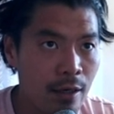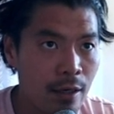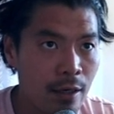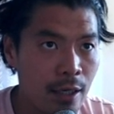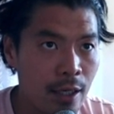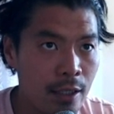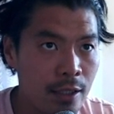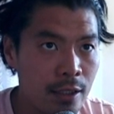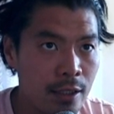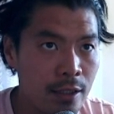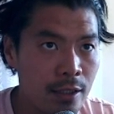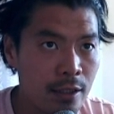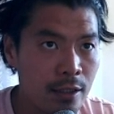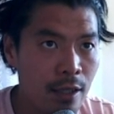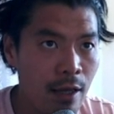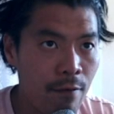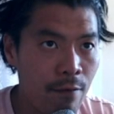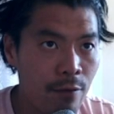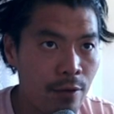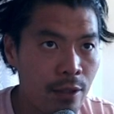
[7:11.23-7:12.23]
it's
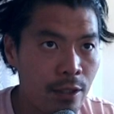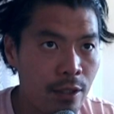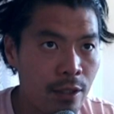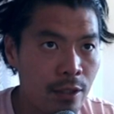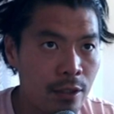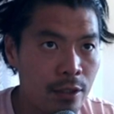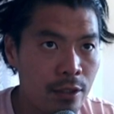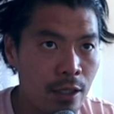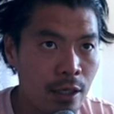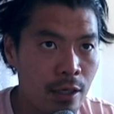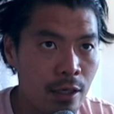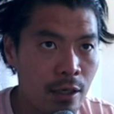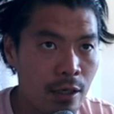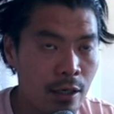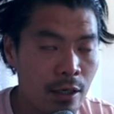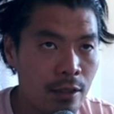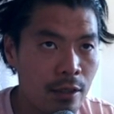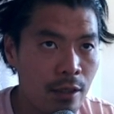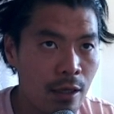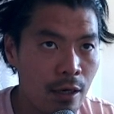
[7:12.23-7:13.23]
definitely there's
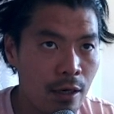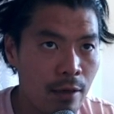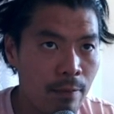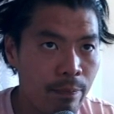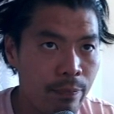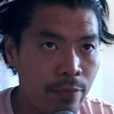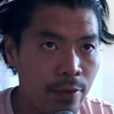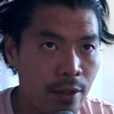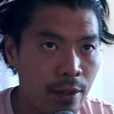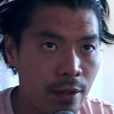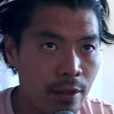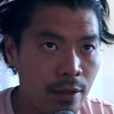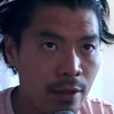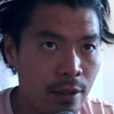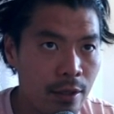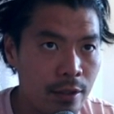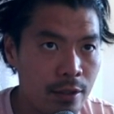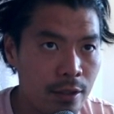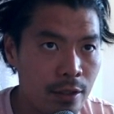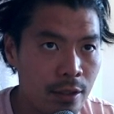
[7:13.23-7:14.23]

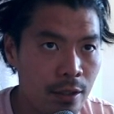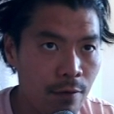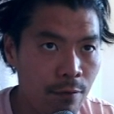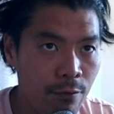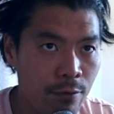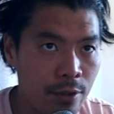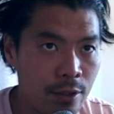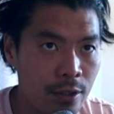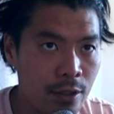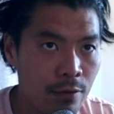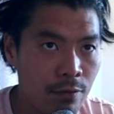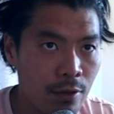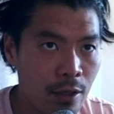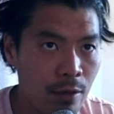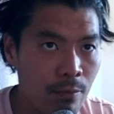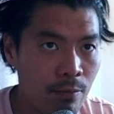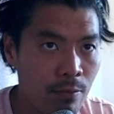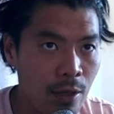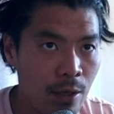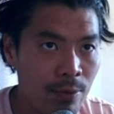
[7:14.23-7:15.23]
a difference of like
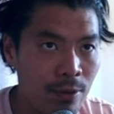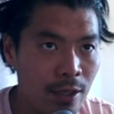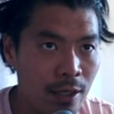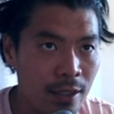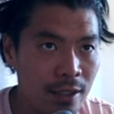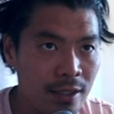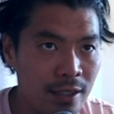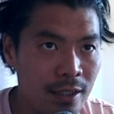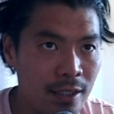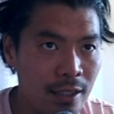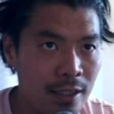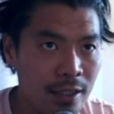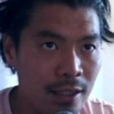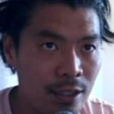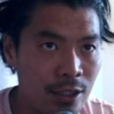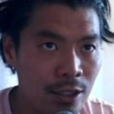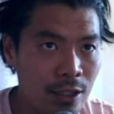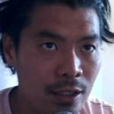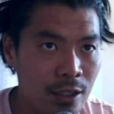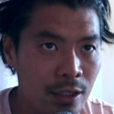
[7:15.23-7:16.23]
maybe like 6
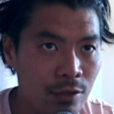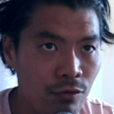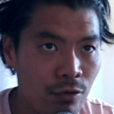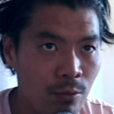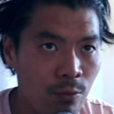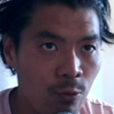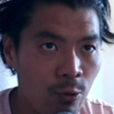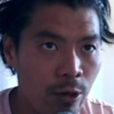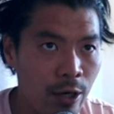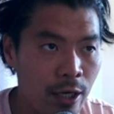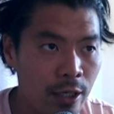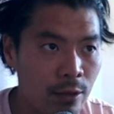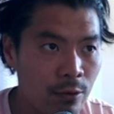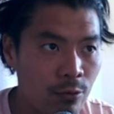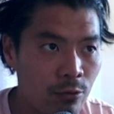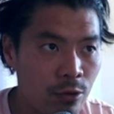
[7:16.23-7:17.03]
inches from where I